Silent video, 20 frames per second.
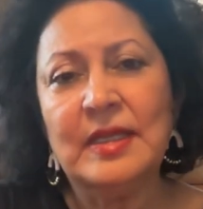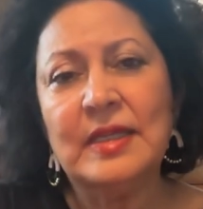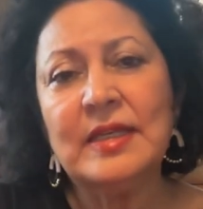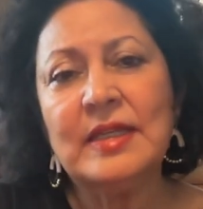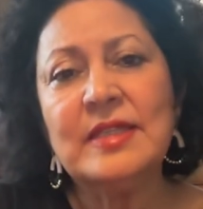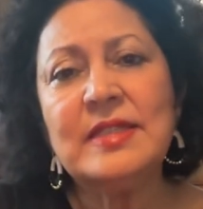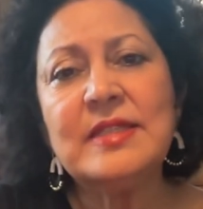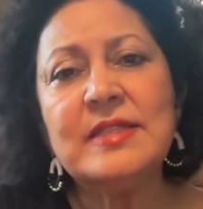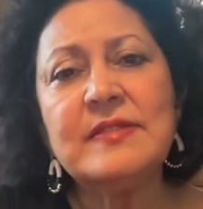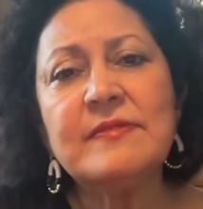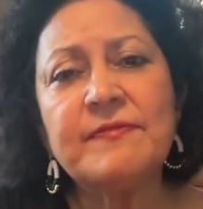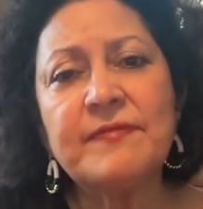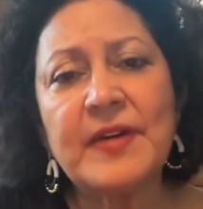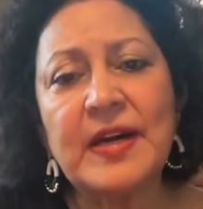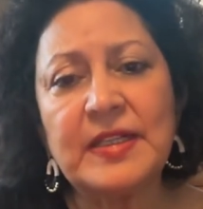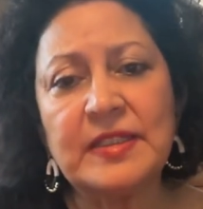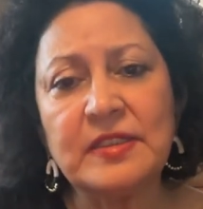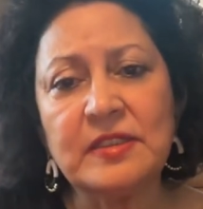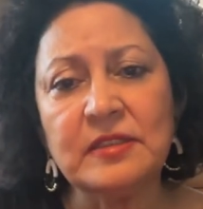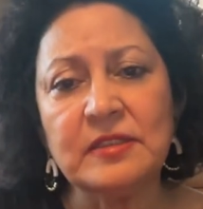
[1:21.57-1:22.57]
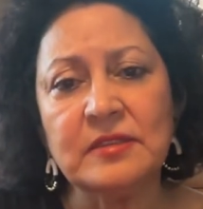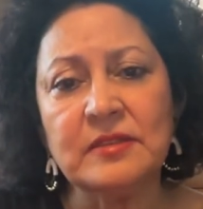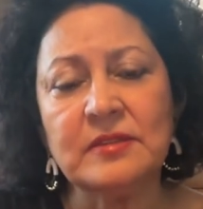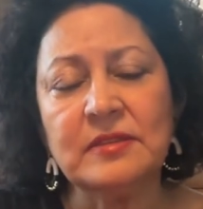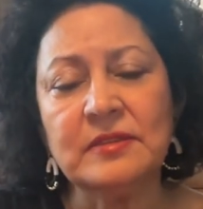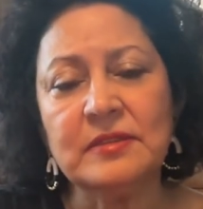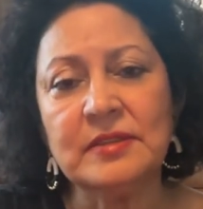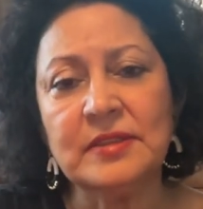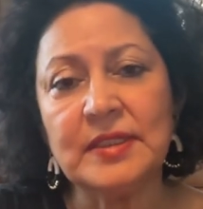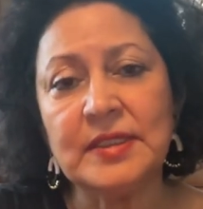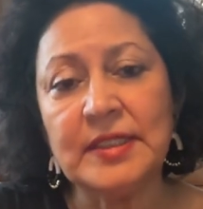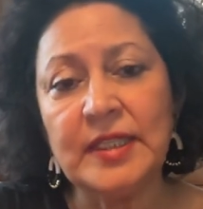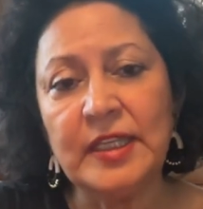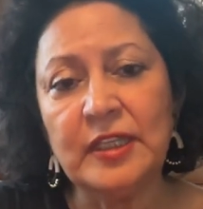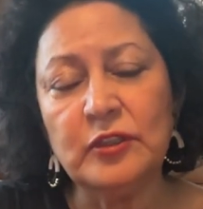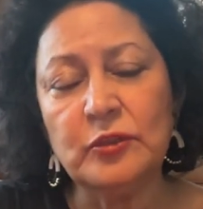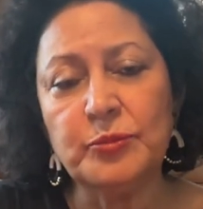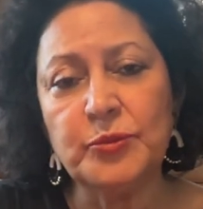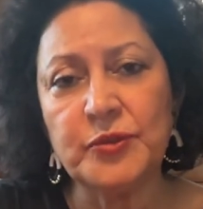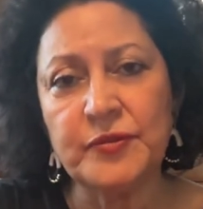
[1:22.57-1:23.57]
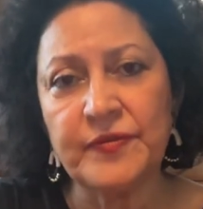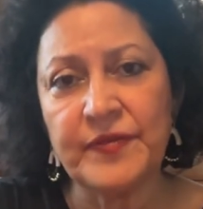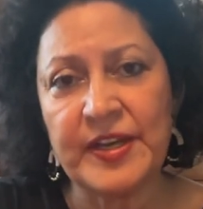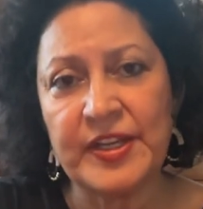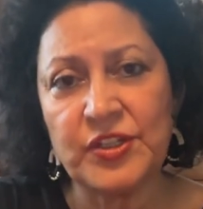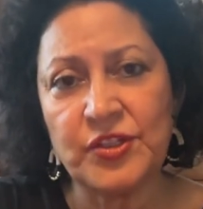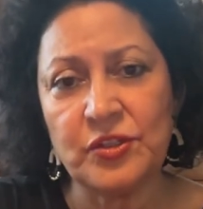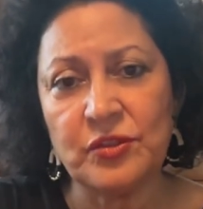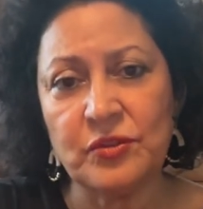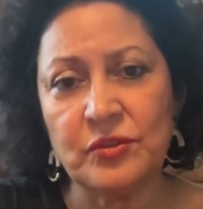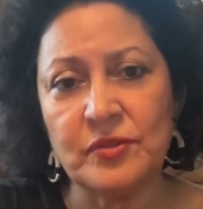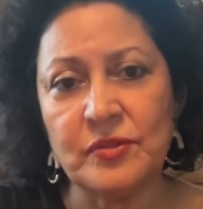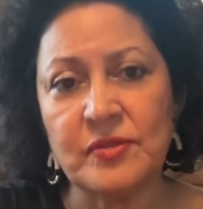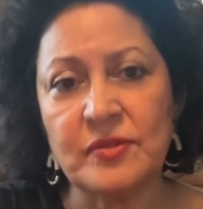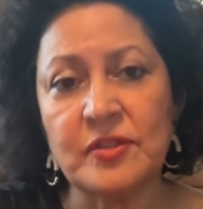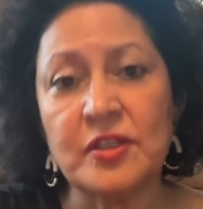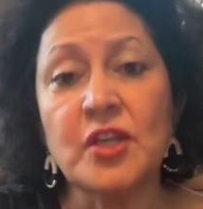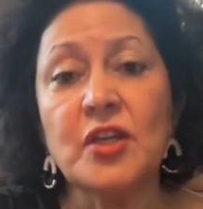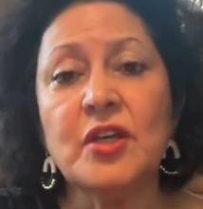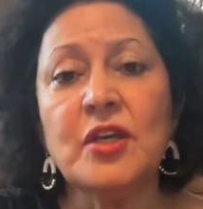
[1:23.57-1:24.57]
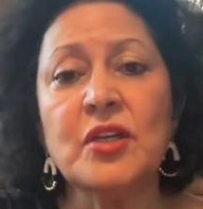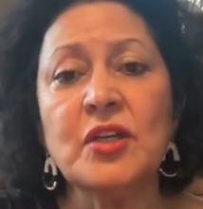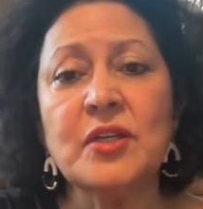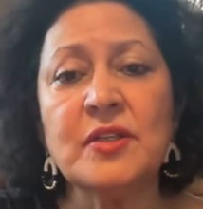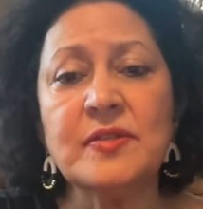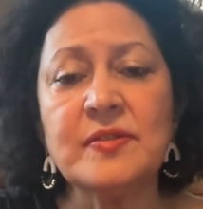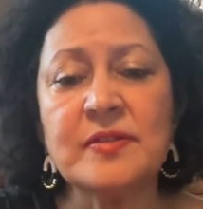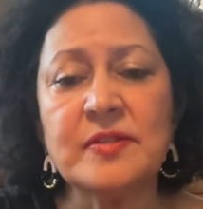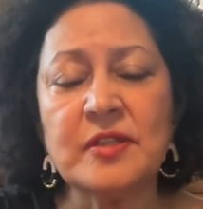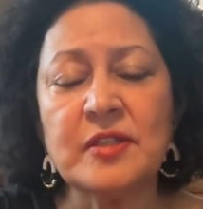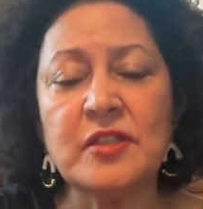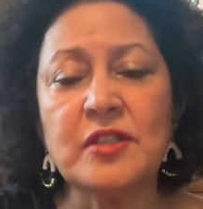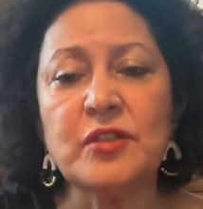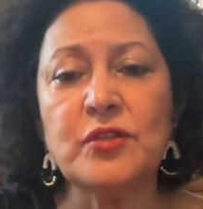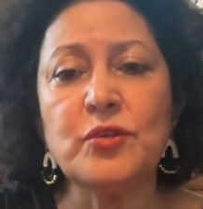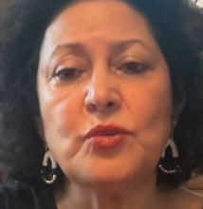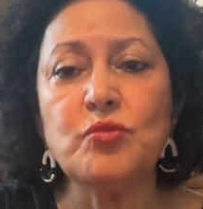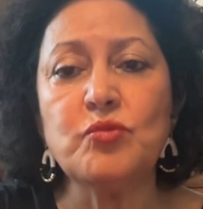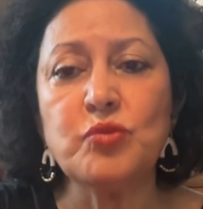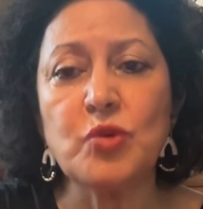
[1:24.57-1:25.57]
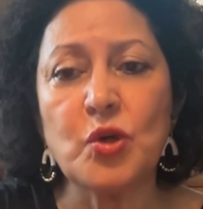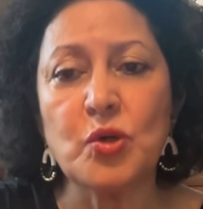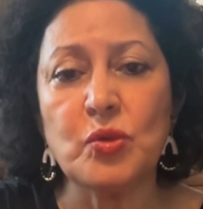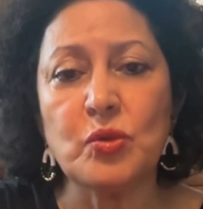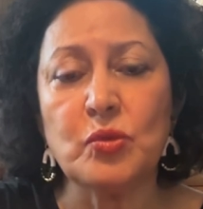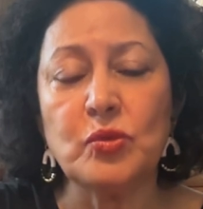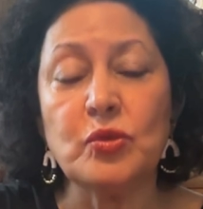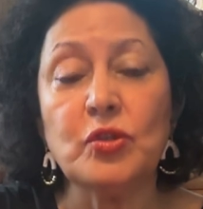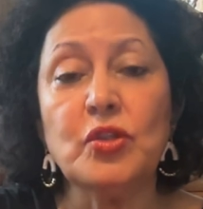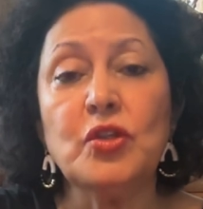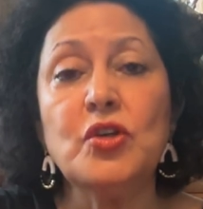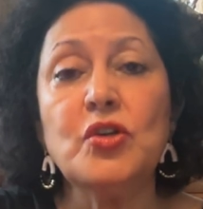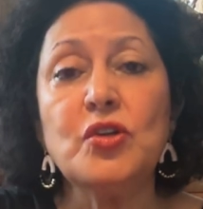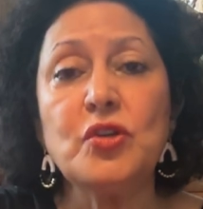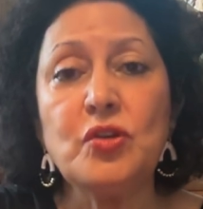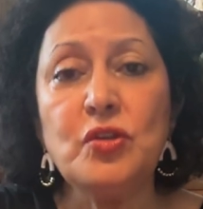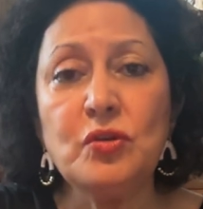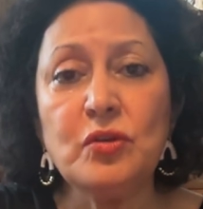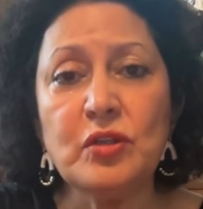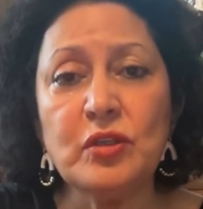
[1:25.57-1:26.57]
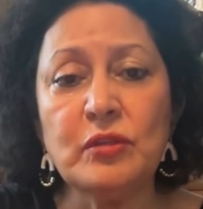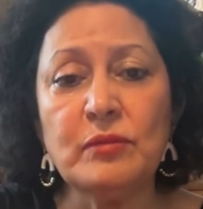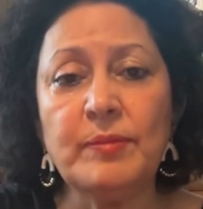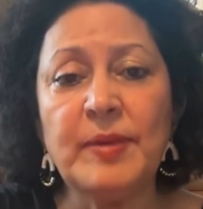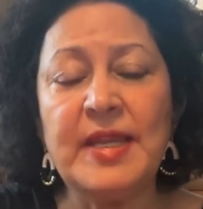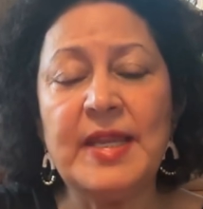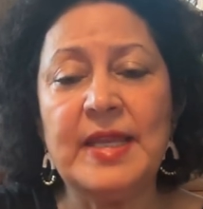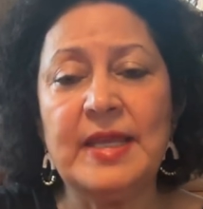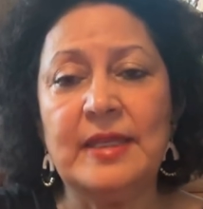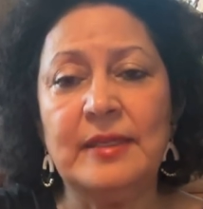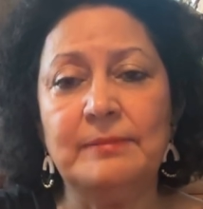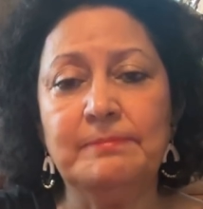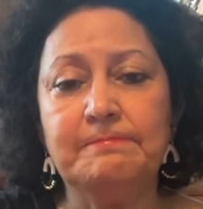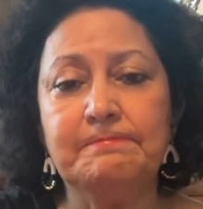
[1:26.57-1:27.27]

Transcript: it is vital that legal professionals consider the role you can play.